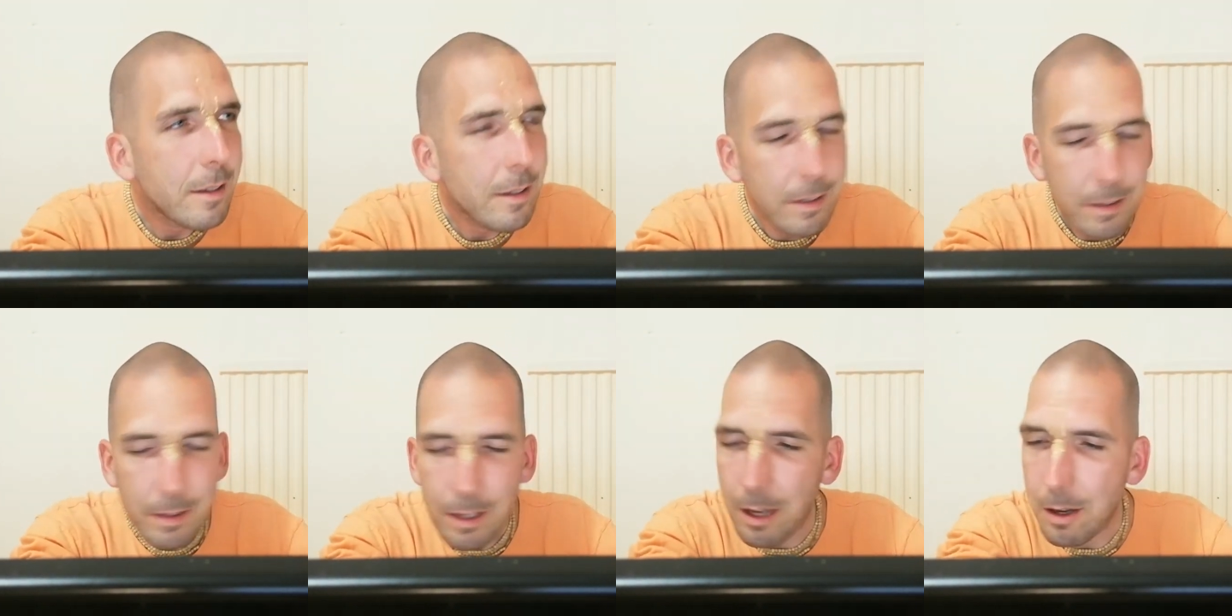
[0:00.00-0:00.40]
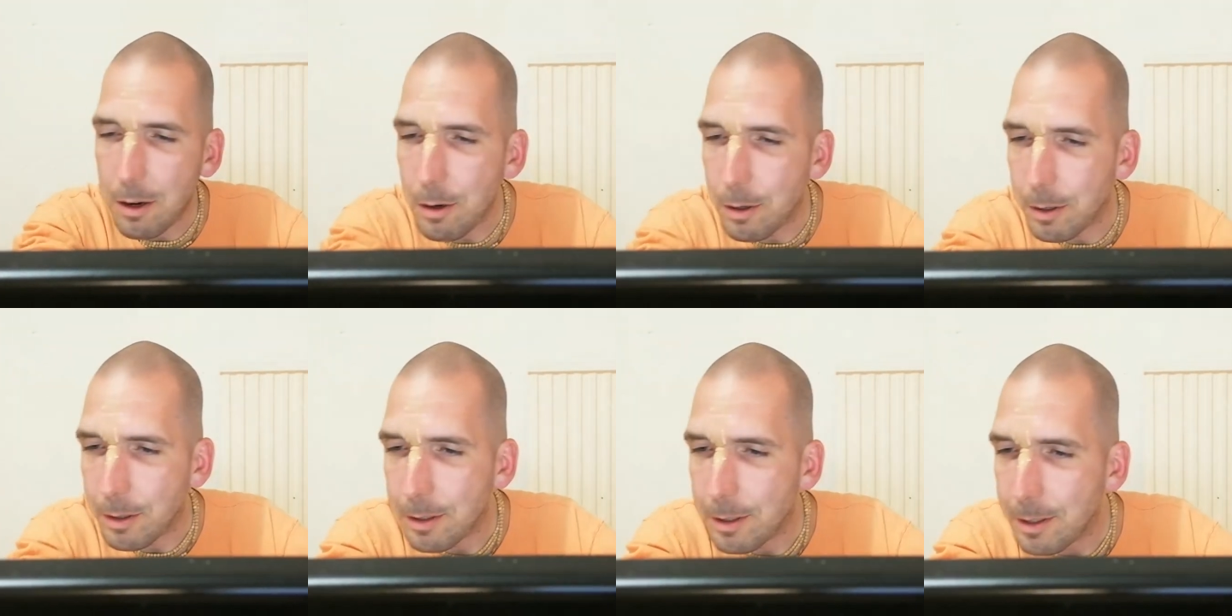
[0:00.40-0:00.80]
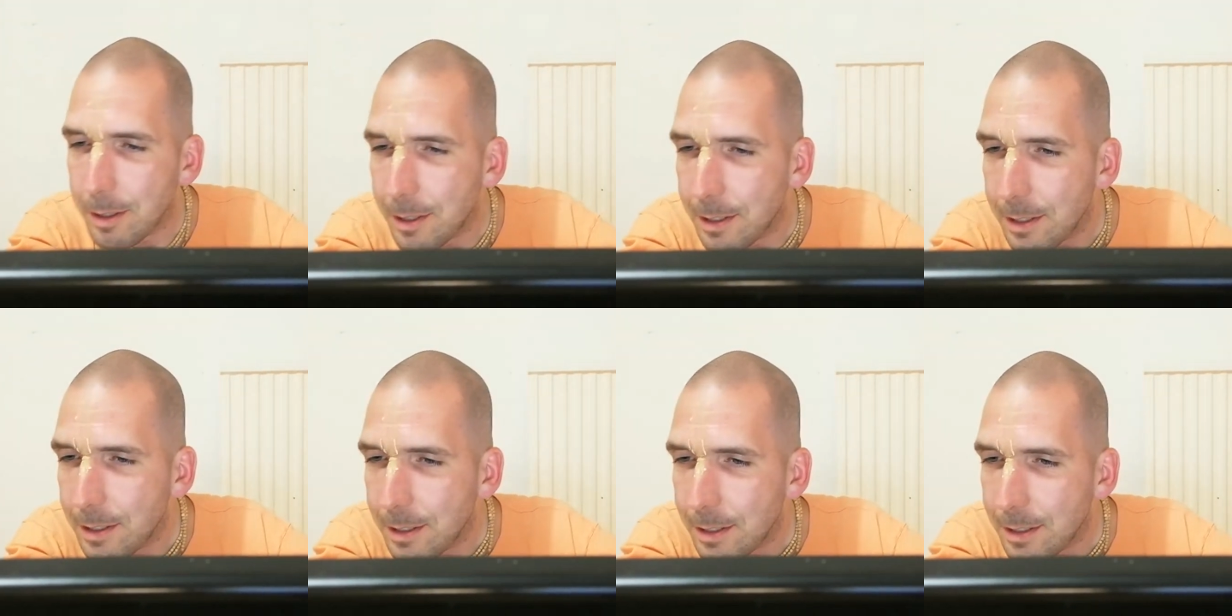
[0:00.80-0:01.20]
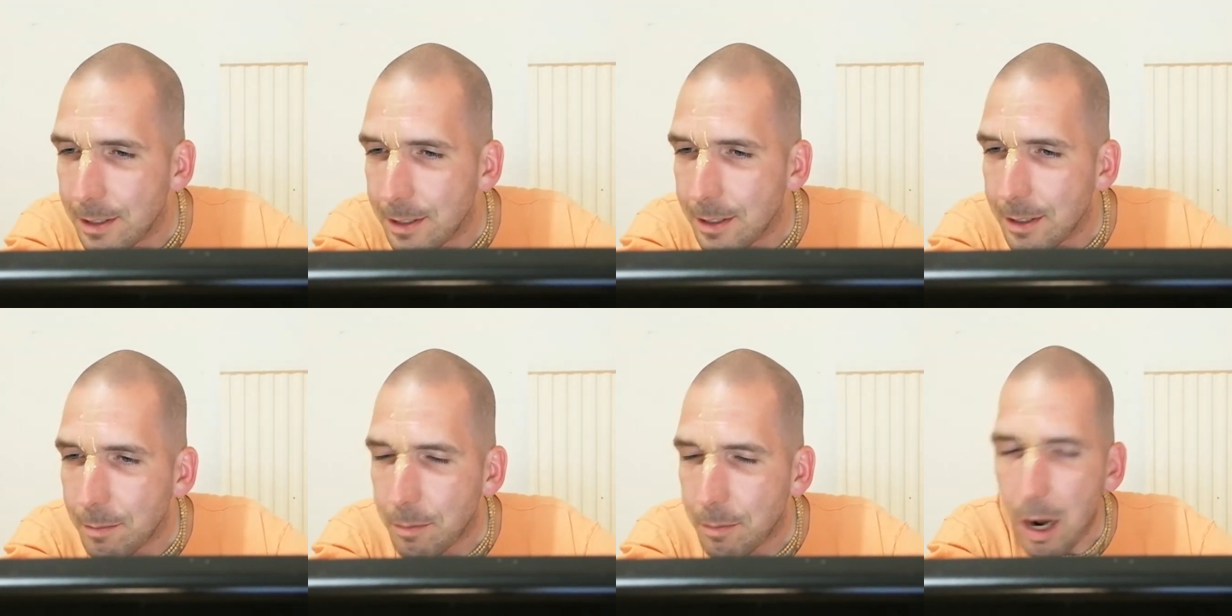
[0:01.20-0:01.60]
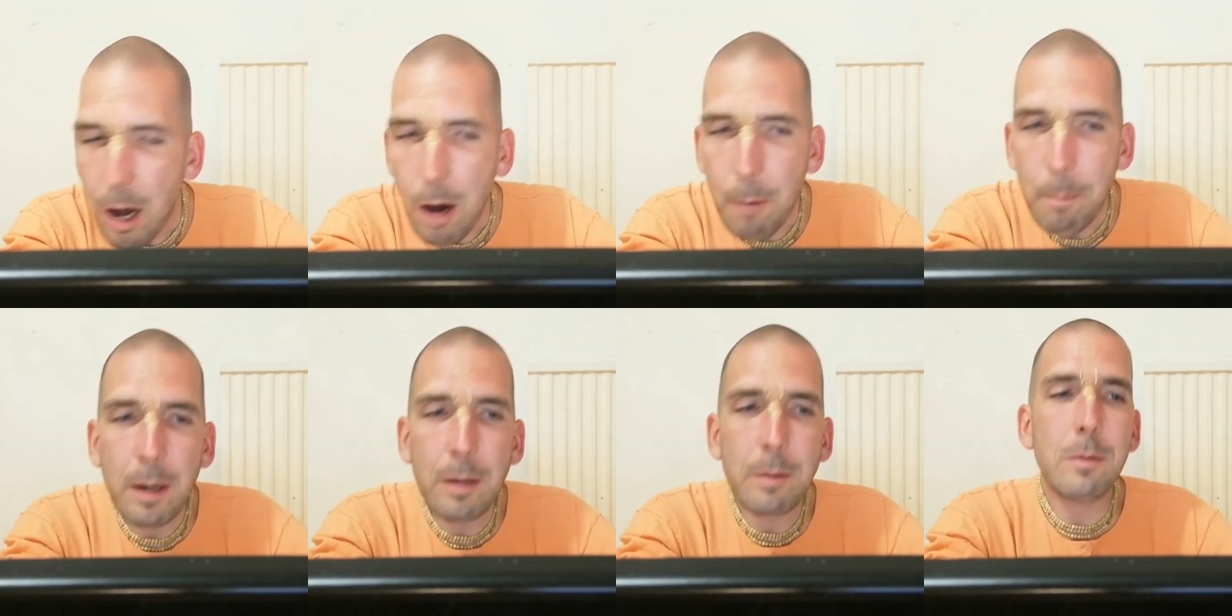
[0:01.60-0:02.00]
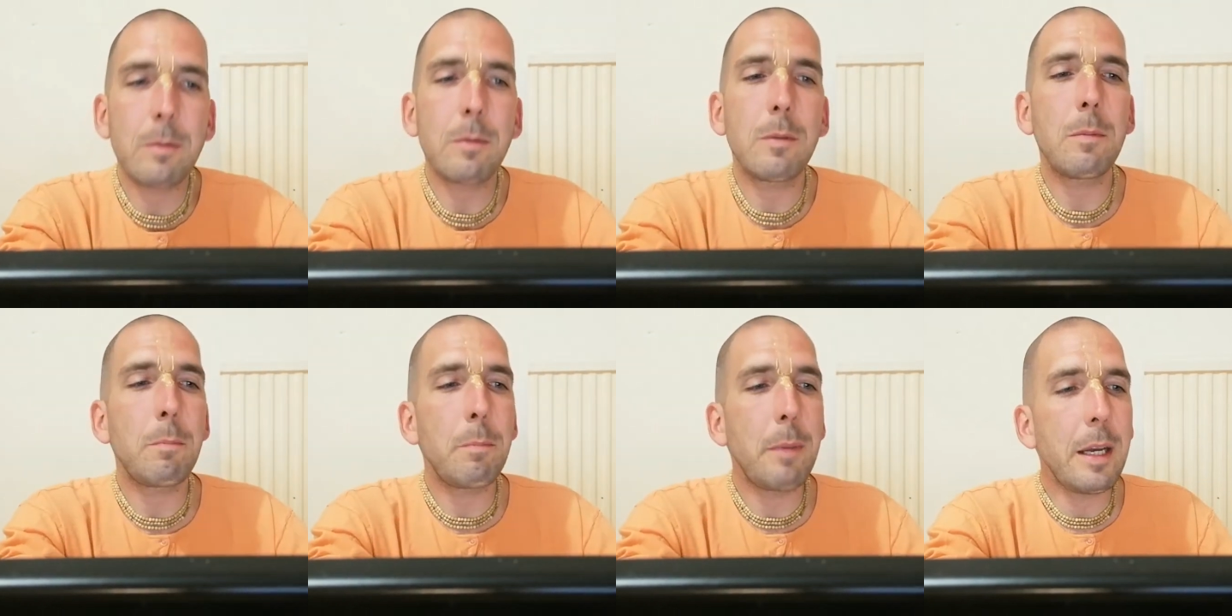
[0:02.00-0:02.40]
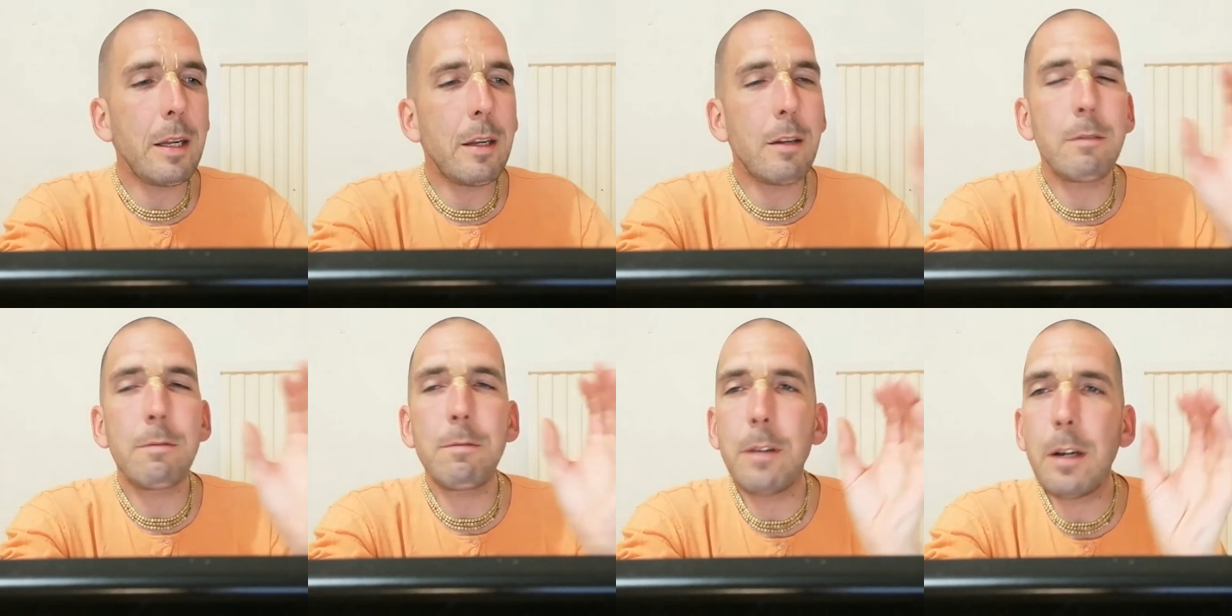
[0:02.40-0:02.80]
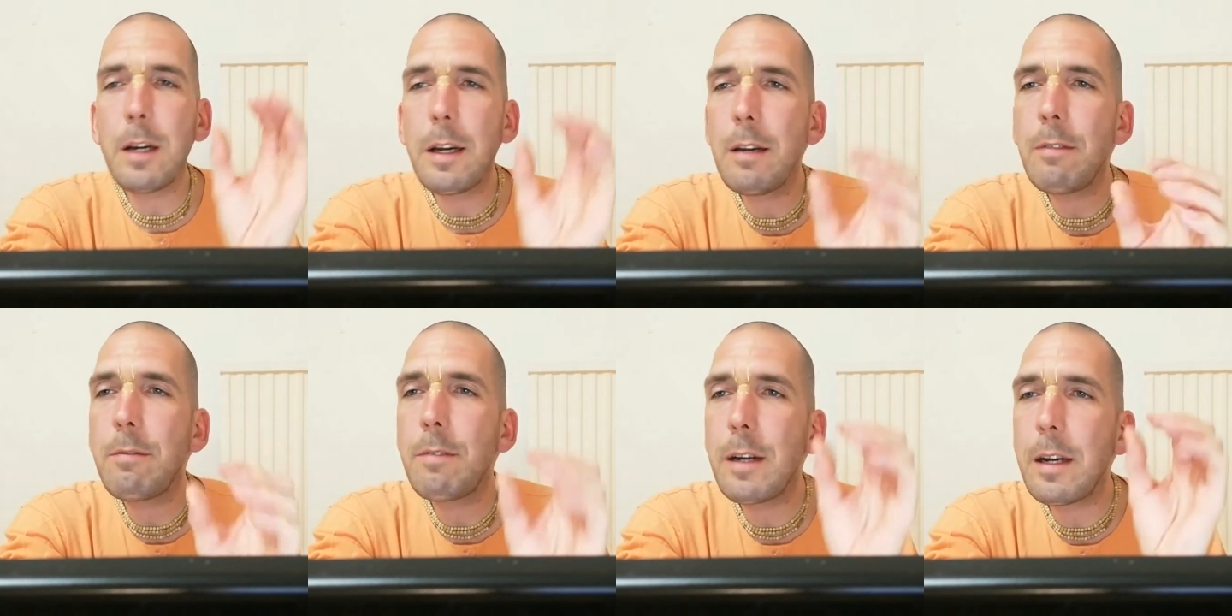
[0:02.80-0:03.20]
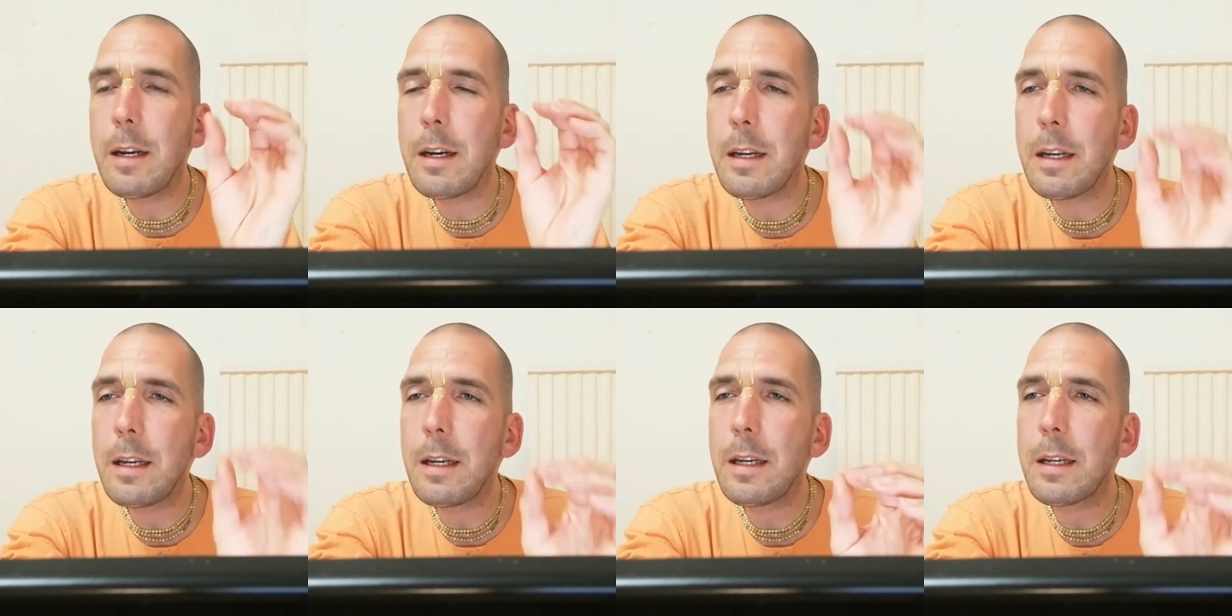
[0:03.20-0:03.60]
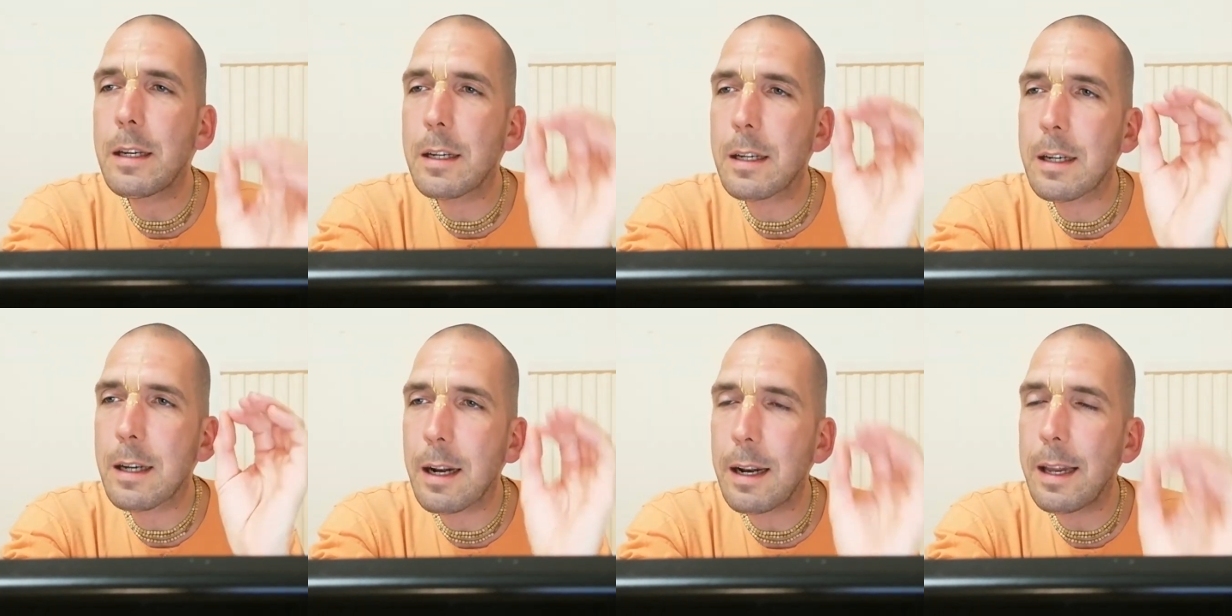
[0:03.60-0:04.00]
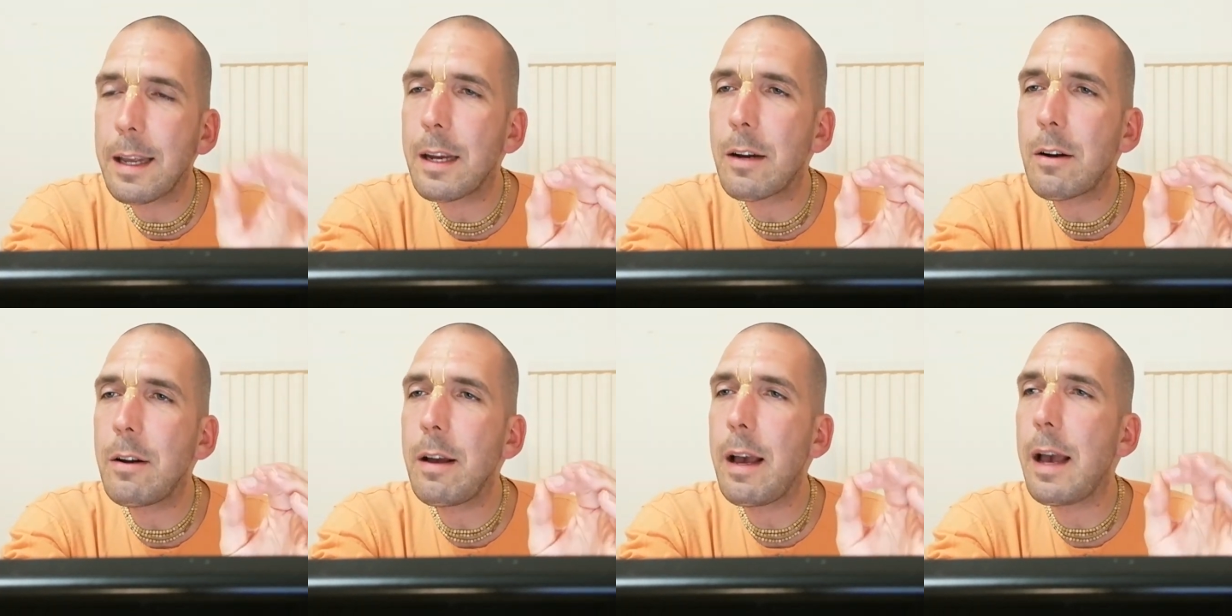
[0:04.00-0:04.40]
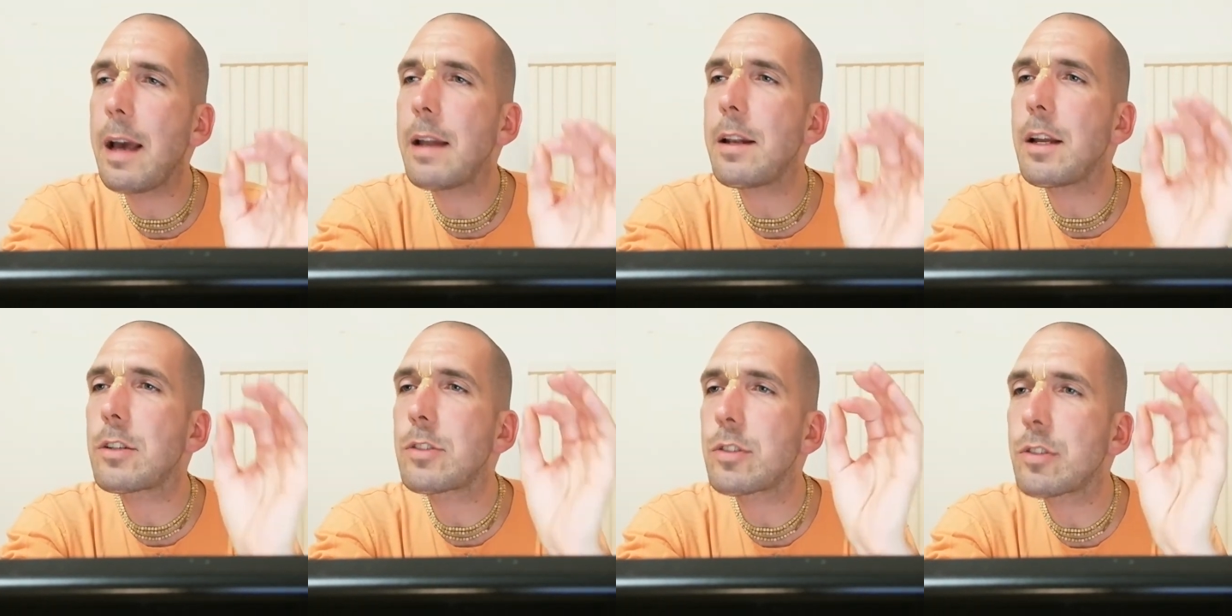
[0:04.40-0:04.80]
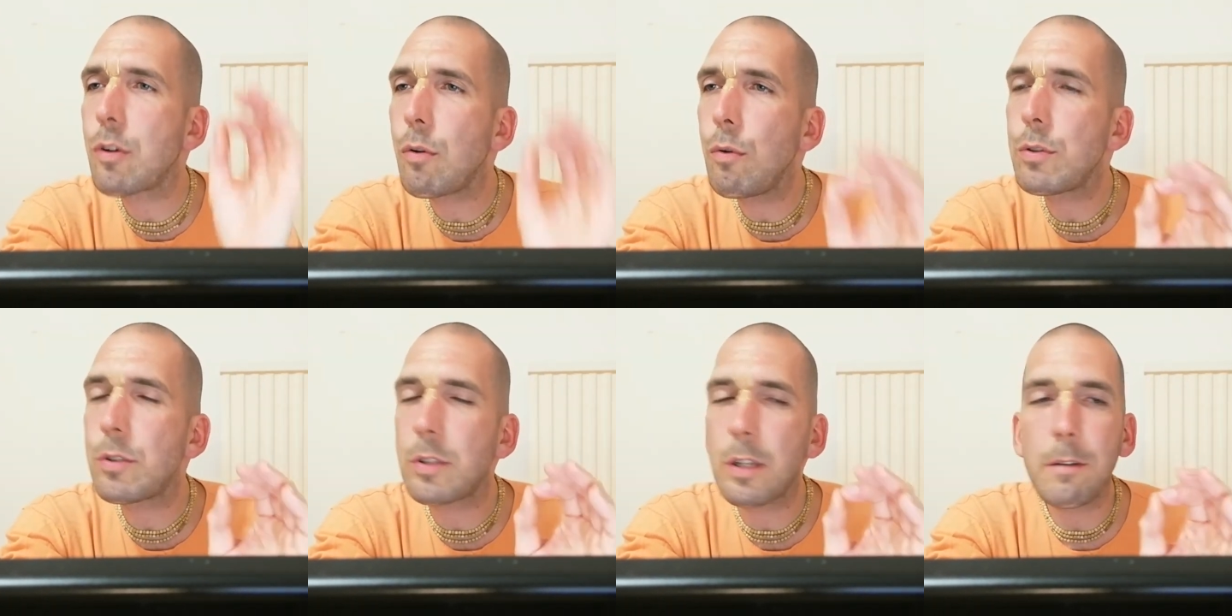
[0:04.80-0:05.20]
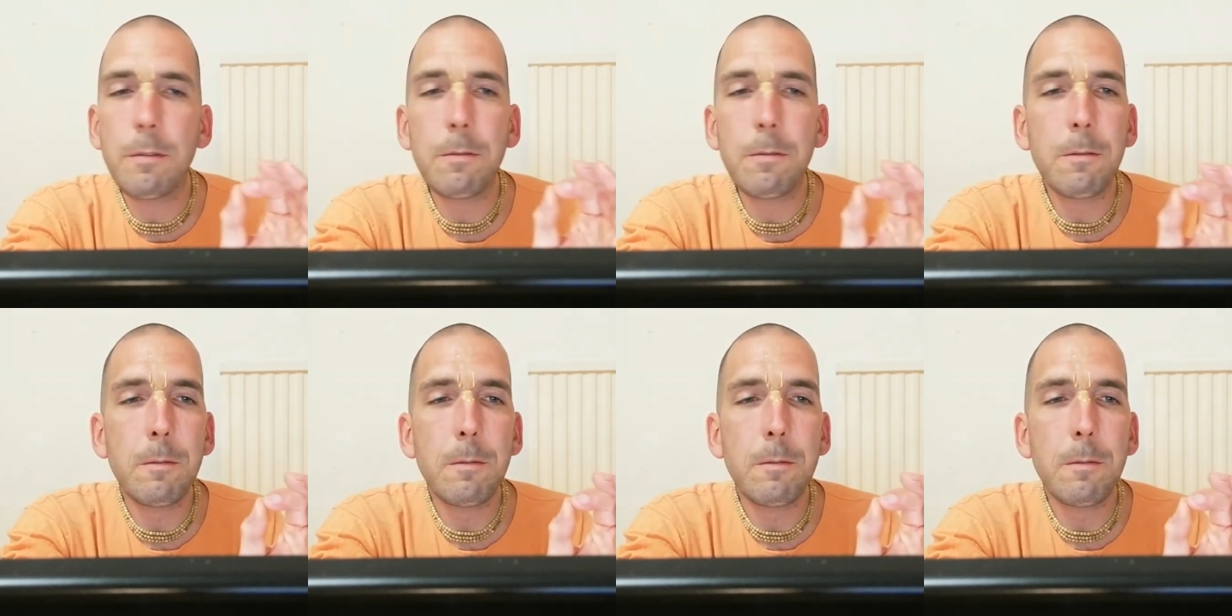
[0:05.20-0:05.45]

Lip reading: No. Prabhupada made it very, very clear and exclusive.